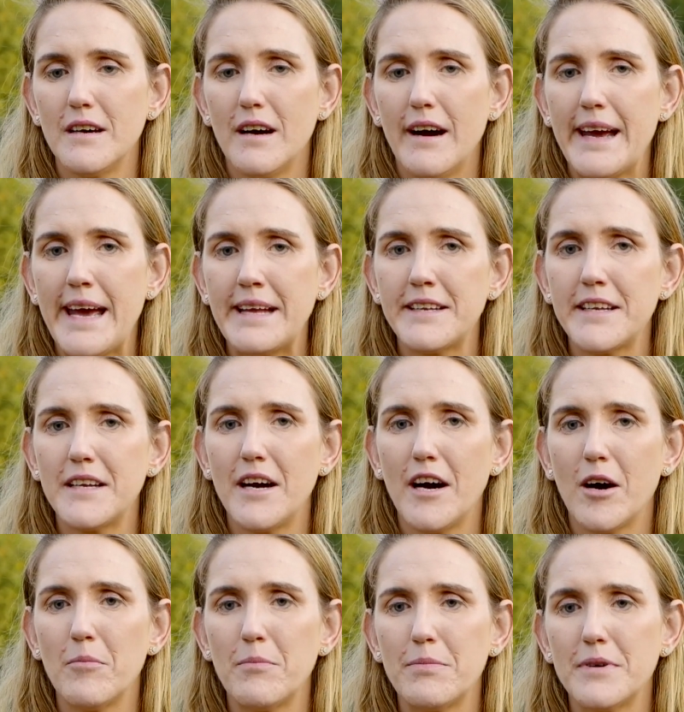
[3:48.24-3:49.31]
I ended
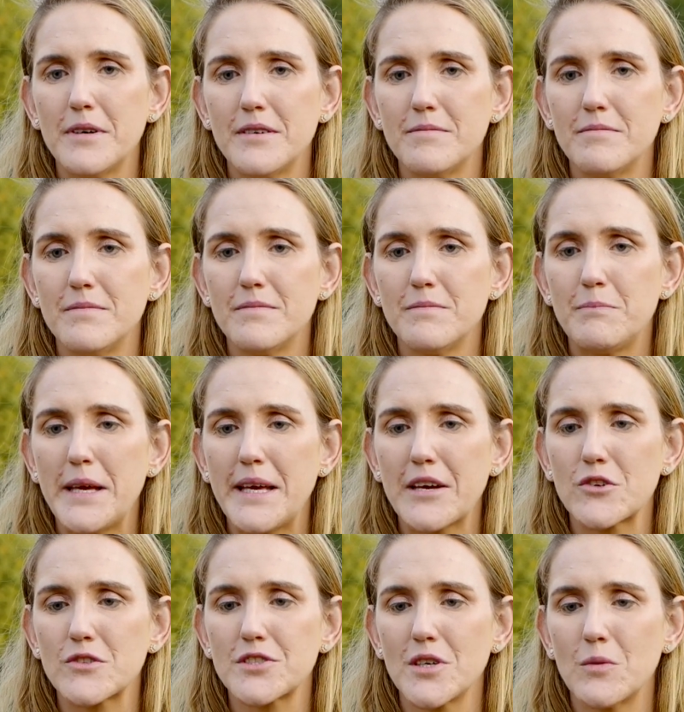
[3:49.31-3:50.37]
up being
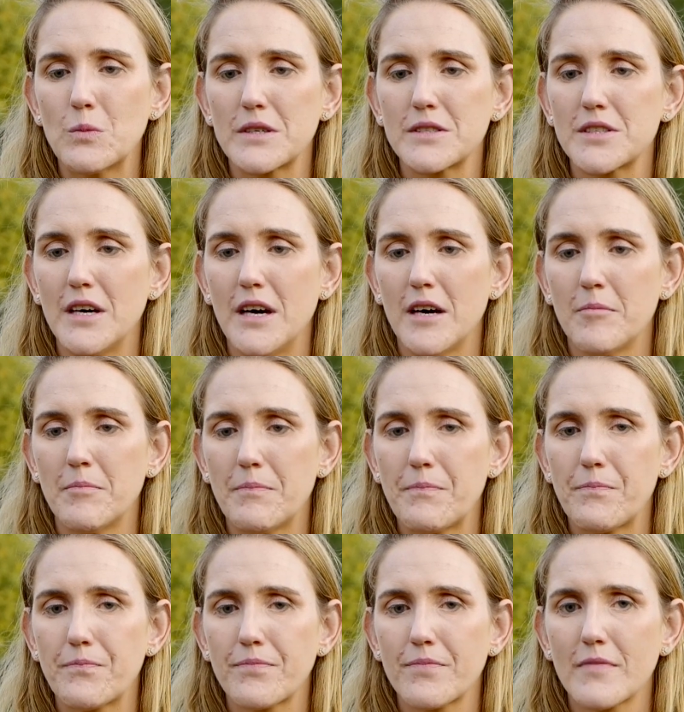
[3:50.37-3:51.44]
on someone's arm
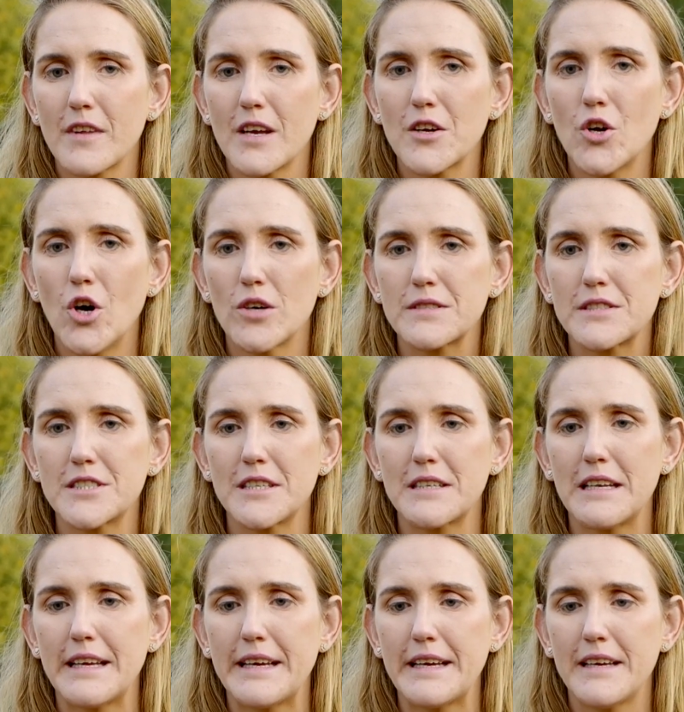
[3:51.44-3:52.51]

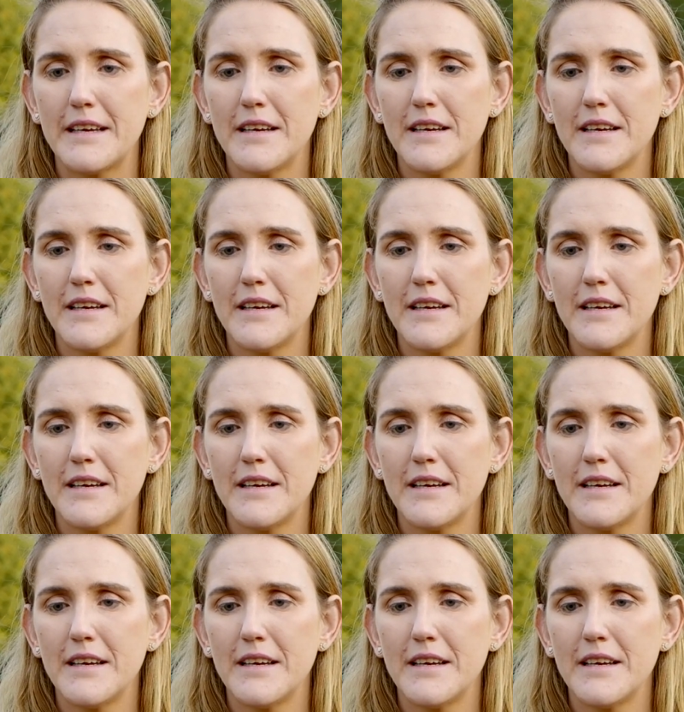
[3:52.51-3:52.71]
constantly.